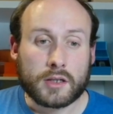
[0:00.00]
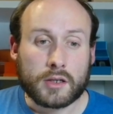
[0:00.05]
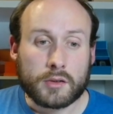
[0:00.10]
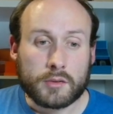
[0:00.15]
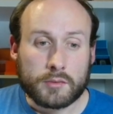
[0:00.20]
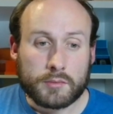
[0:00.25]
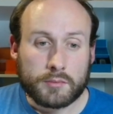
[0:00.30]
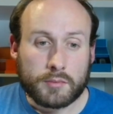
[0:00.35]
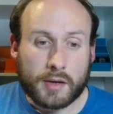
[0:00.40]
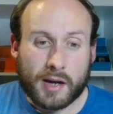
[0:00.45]

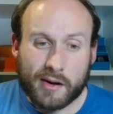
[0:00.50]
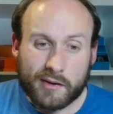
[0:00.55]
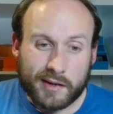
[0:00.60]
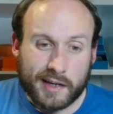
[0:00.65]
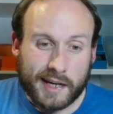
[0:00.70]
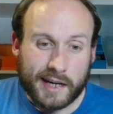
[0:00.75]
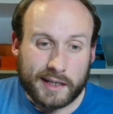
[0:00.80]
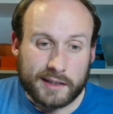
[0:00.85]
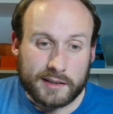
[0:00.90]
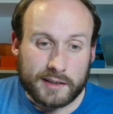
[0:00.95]
So
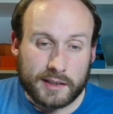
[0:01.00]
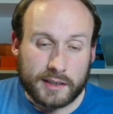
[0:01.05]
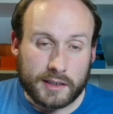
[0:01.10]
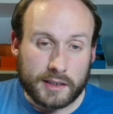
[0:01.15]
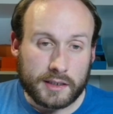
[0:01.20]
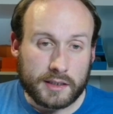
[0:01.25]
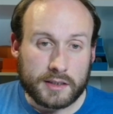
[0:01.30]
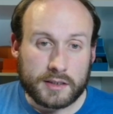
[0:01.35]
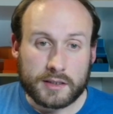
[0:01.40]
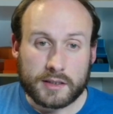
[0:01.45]
Pirate Hat
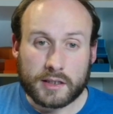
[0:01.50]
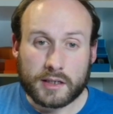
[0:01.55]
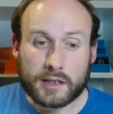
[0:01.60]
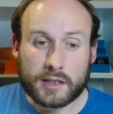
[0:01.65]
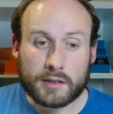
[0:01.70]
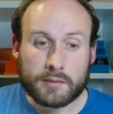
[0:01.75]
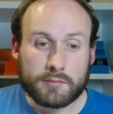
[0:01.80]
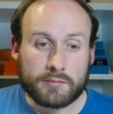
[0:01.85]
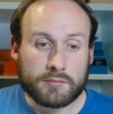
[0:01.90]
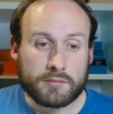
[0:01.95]
is
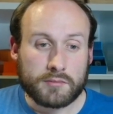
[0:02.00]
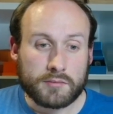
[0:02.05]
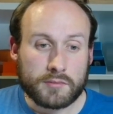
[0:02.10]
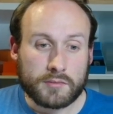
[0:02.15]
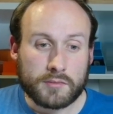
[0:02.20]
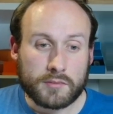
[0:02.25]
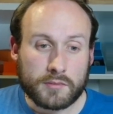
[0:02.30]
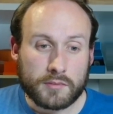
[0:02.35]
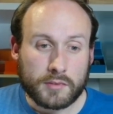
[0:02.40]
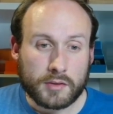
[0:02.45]

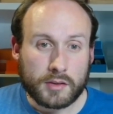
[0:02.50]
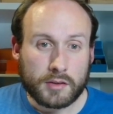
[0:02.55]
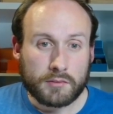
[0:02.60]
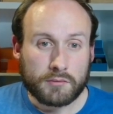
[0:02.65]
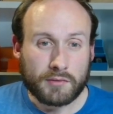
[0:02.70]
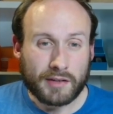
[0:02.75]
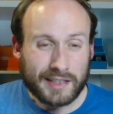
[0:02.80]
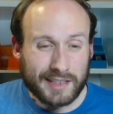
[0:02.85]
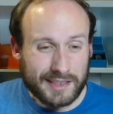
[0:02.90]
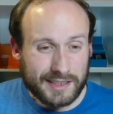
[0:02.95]

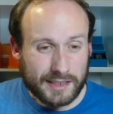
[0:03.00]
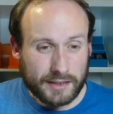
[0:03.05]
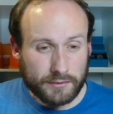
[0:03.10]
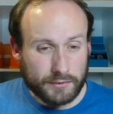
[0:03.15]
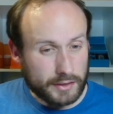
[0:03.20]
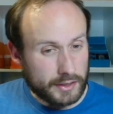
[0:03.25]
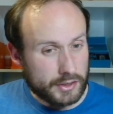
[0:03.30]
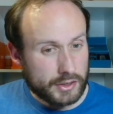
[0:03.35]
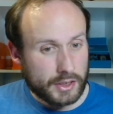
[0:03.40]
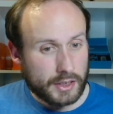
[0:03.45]
relatively